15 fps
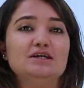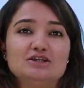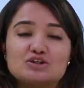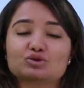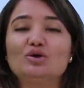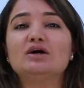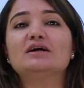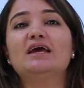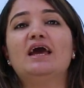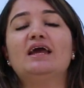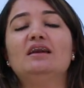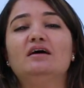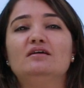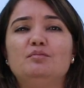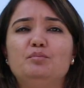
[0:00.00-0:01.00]
So
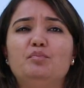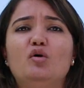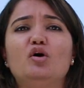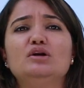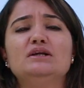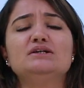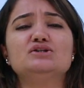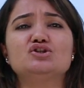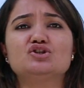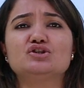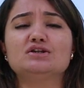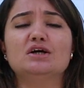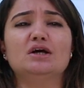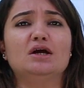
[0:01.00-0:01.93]
again, a polished,